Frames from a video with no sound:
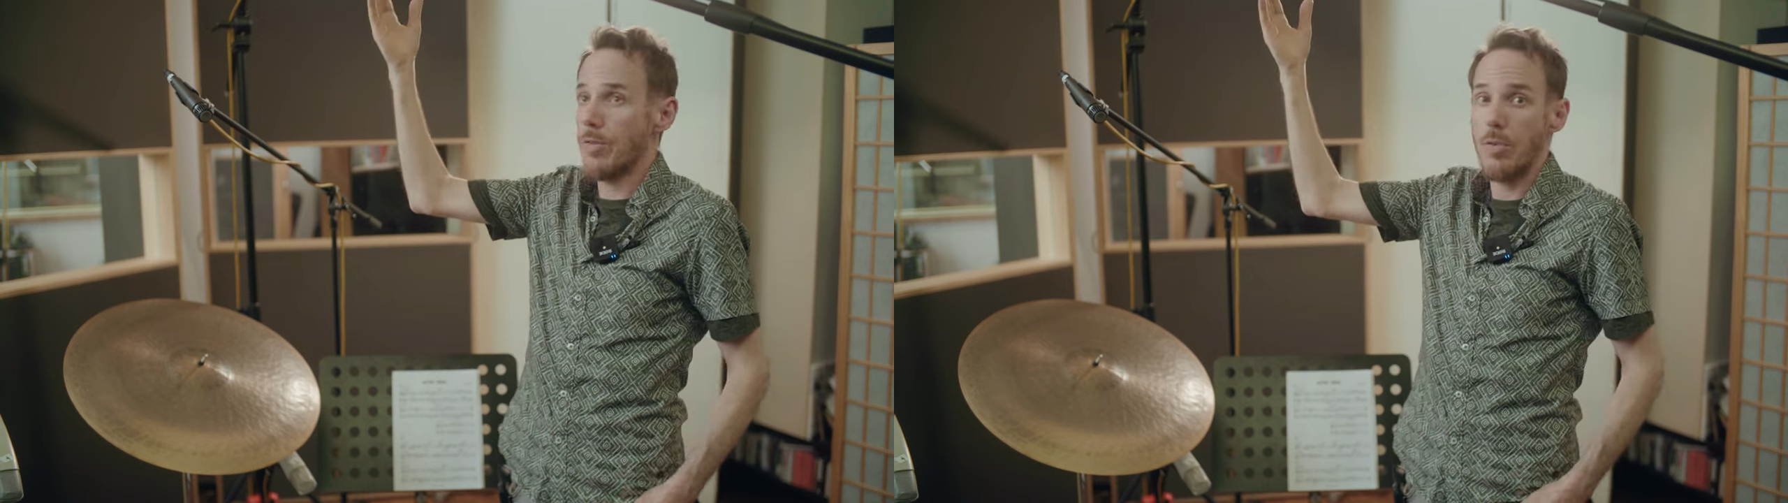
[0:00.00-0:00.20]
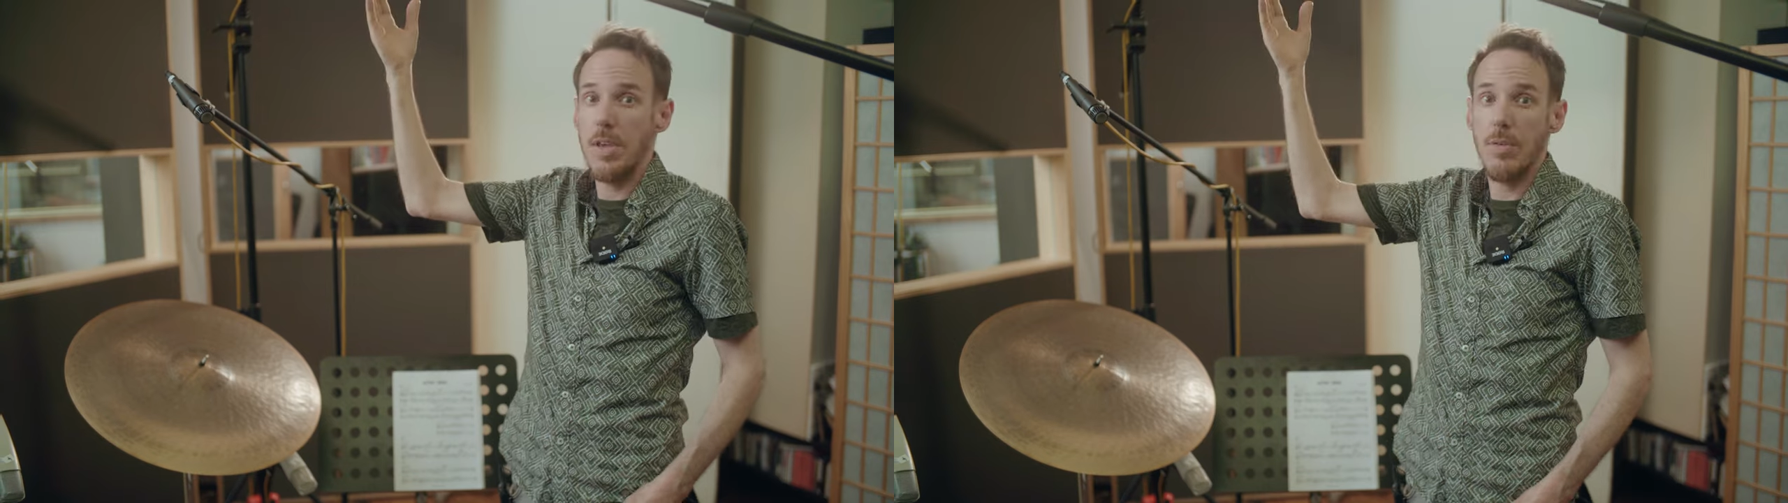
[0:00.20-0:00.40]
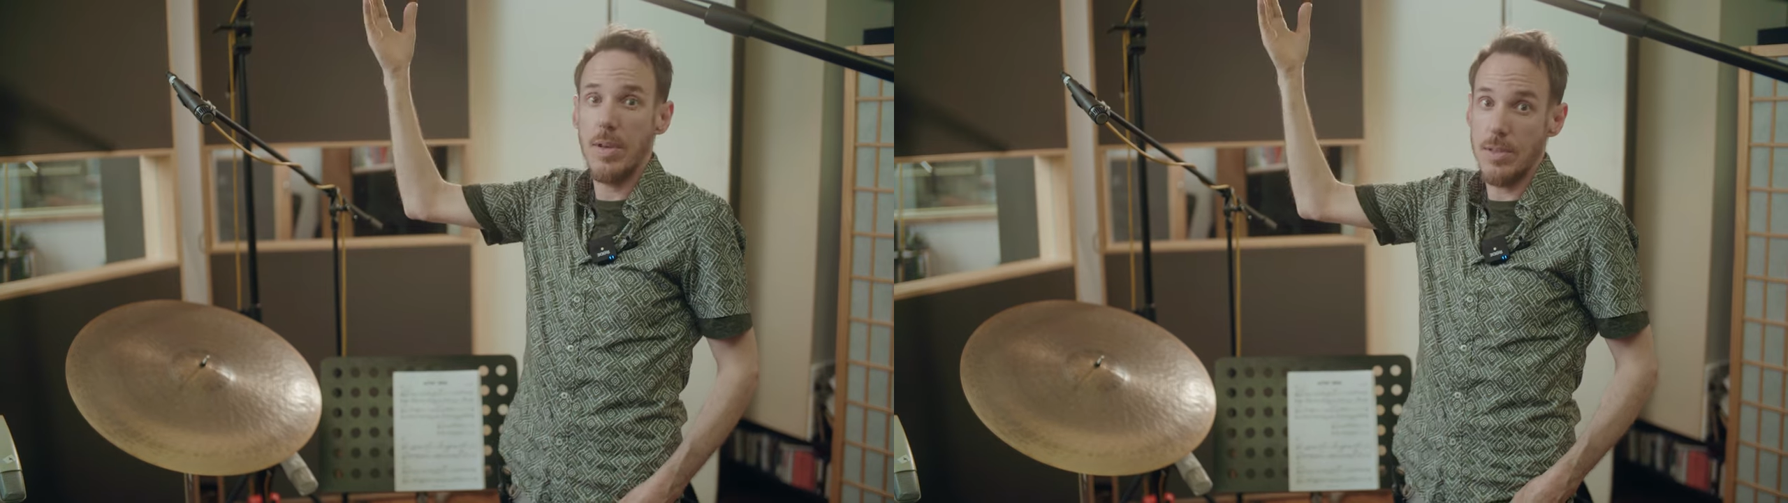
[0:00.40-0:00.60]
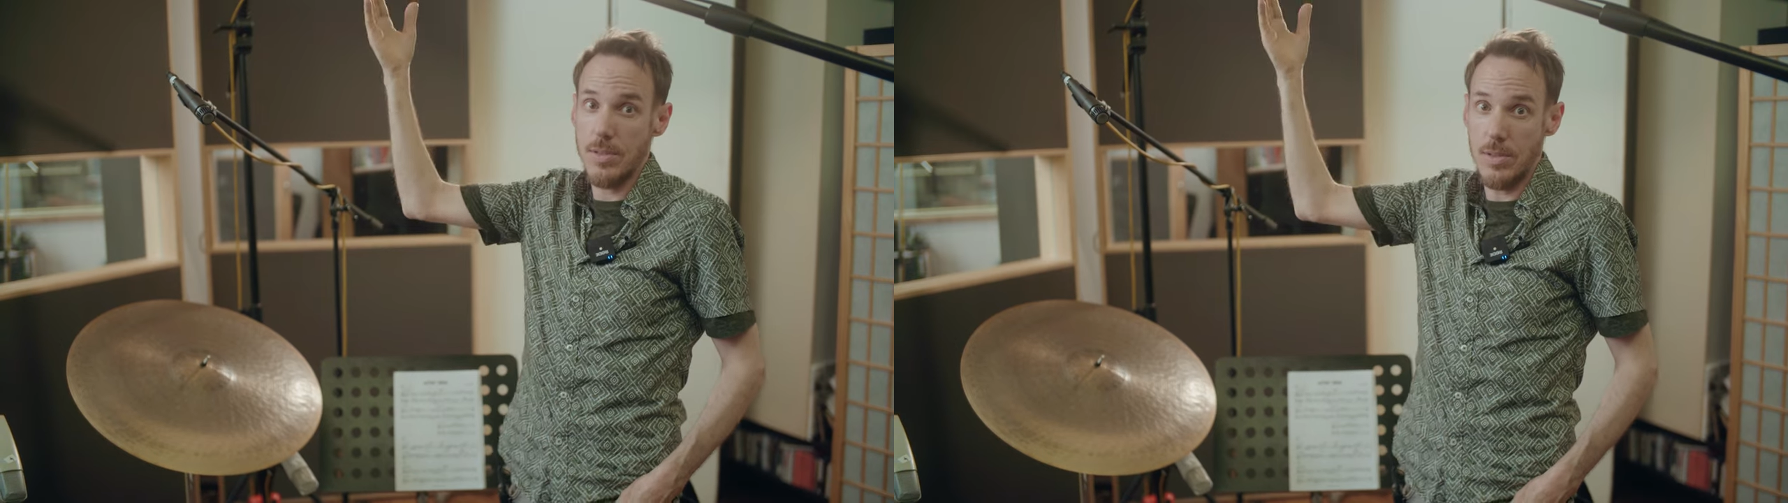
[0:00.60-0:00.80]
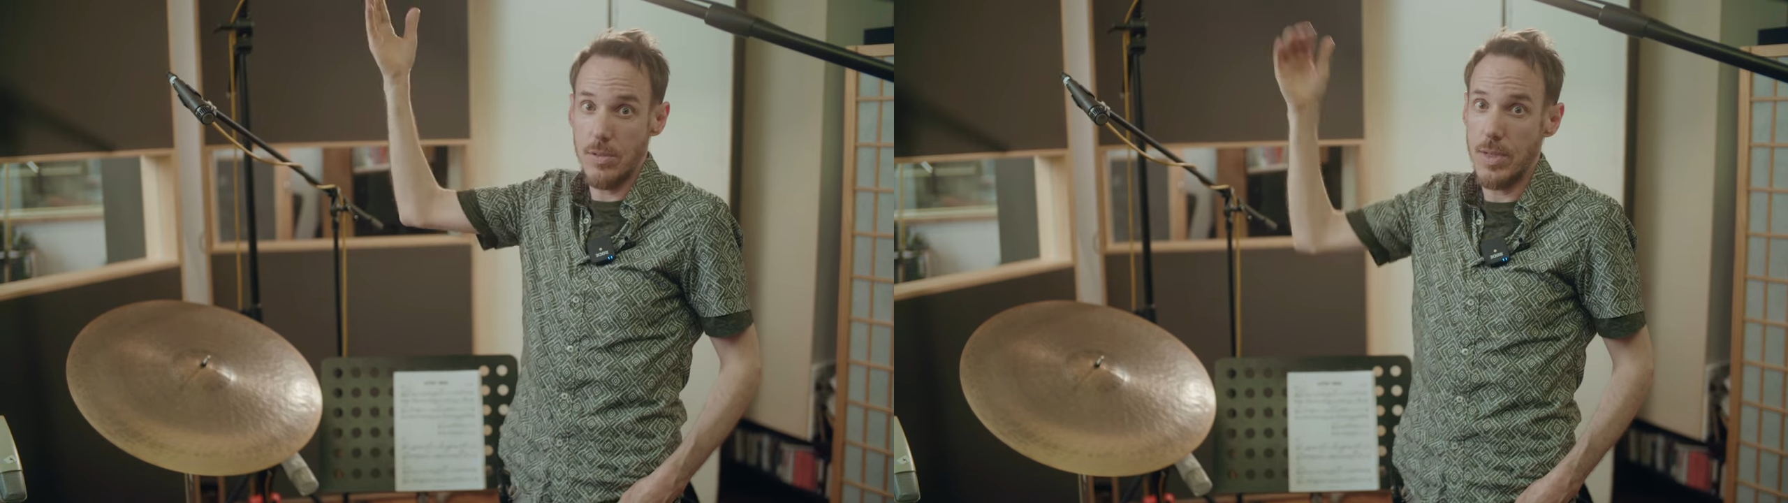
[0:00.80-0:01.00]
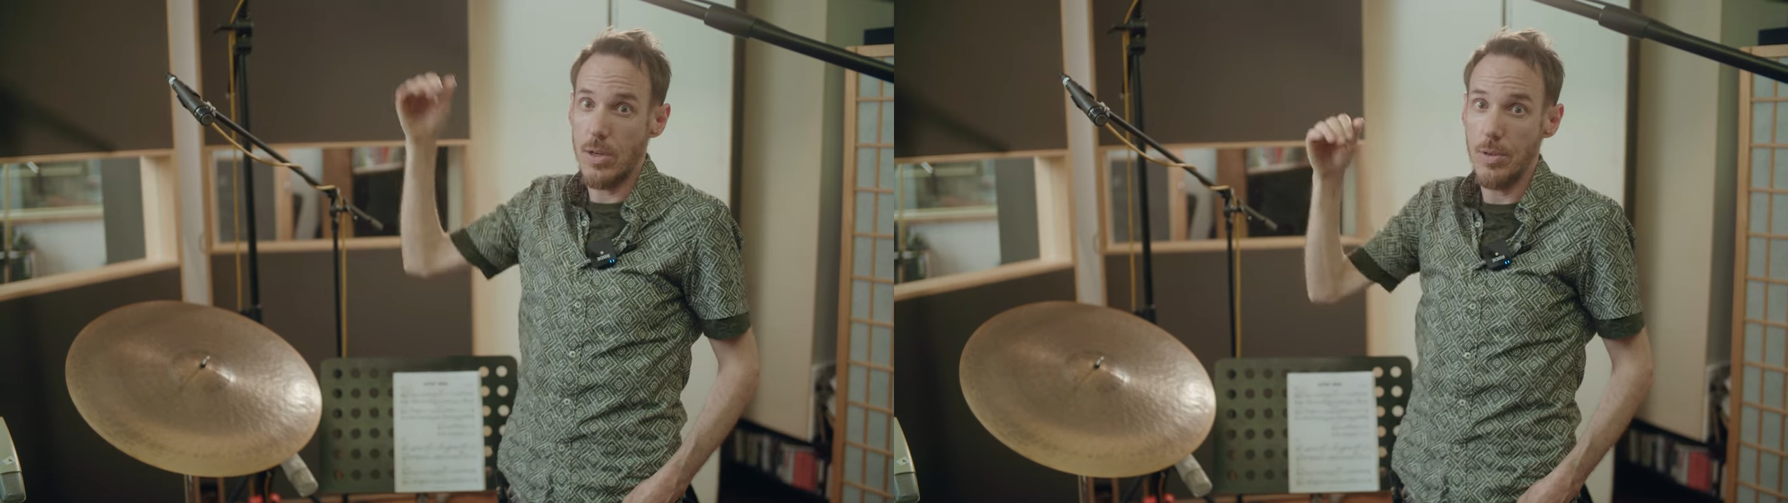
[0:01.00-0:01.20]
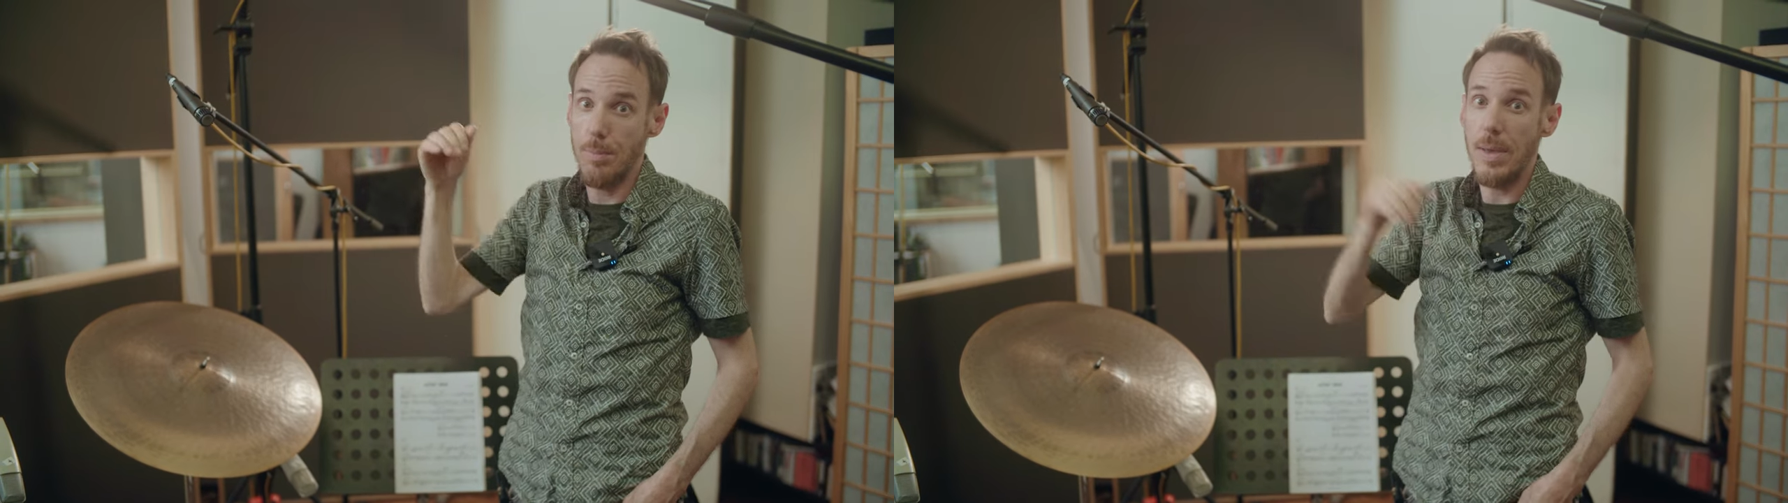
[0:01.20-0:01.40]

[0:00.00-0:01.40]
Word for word: frequencies and they cut